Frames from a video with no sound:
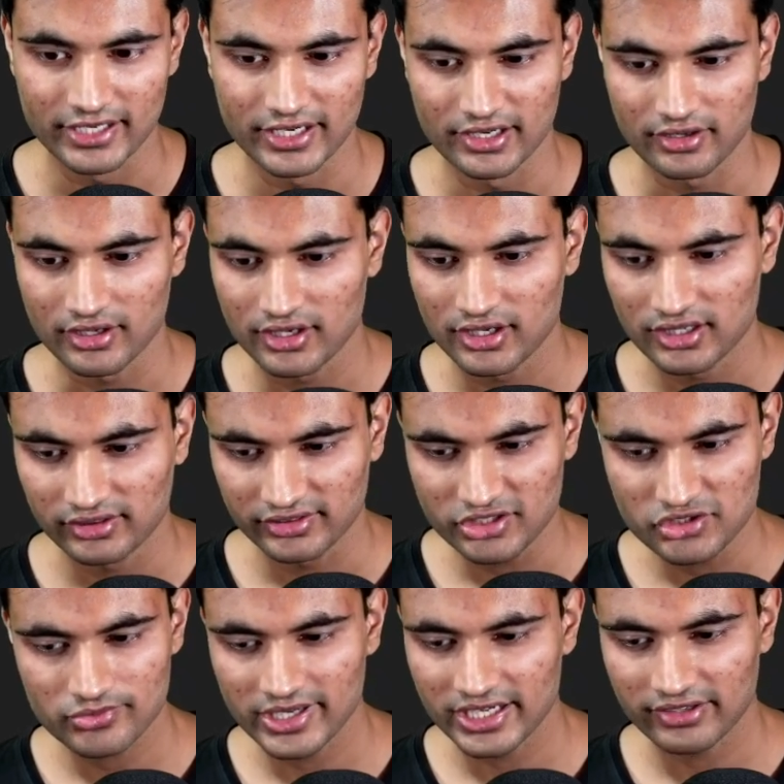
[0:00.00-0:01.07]
and
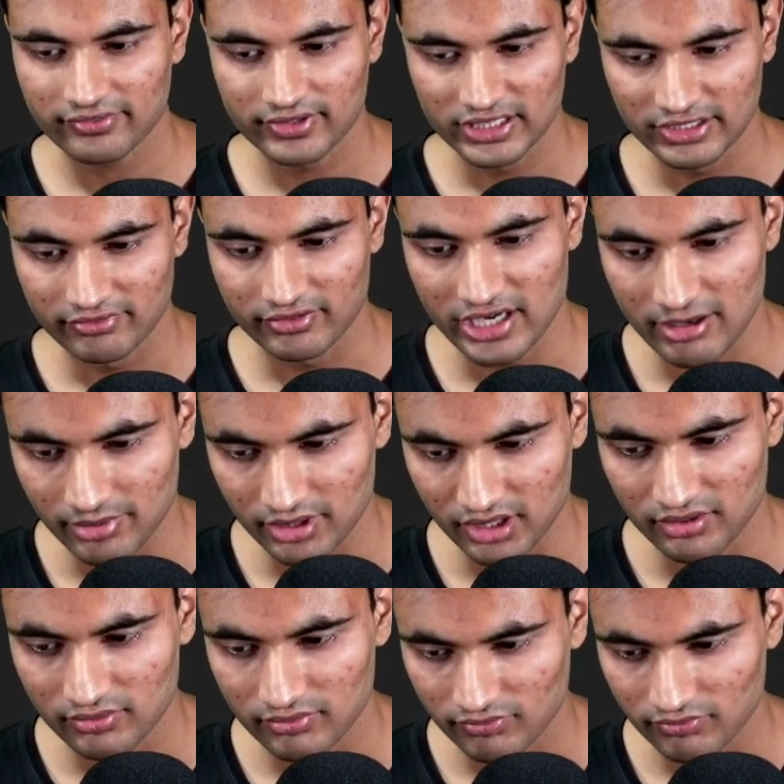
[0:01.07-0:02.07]
this waiting will never happen.